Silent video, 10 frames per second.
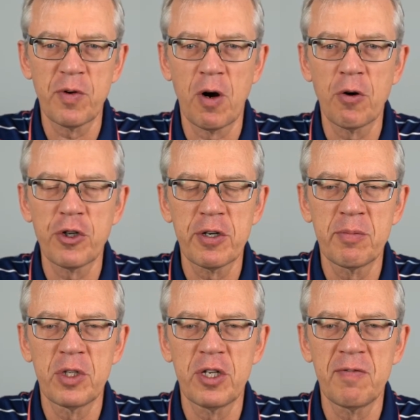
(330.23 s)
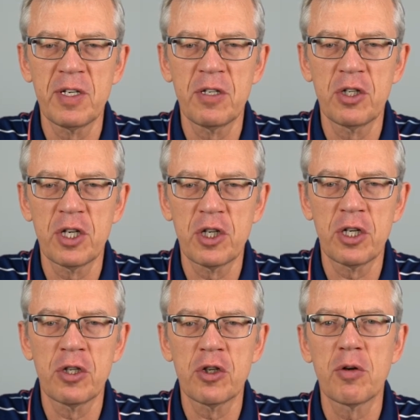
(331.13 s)
8, 9,
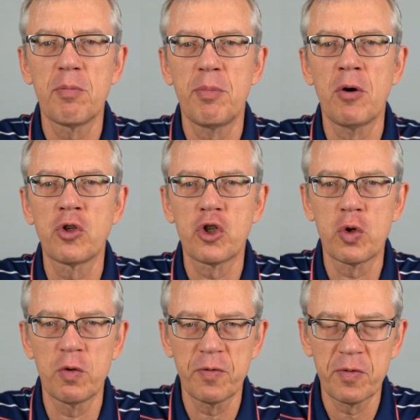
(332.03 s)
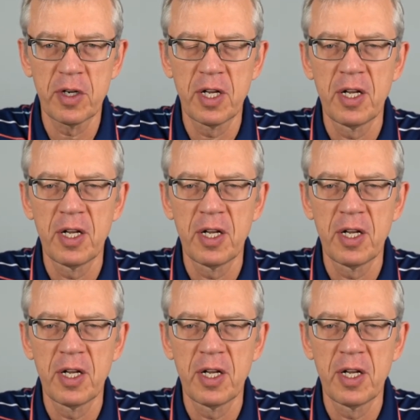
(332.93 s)
10 pączków.